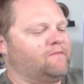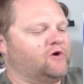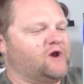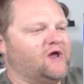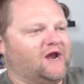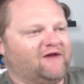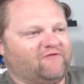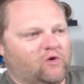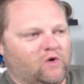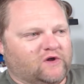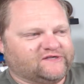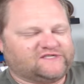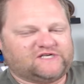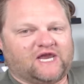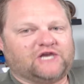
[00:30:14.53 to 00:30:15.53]
business. not
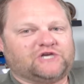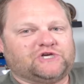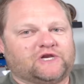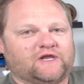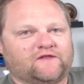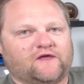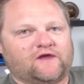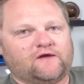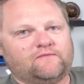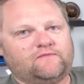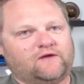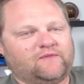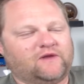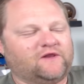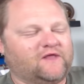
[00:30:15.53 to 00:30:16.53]
everyone's sanctioning them.
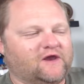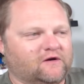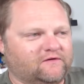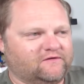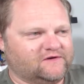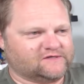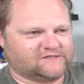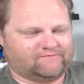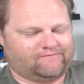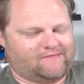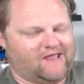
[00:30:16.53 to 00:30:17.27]
I mean, there there's a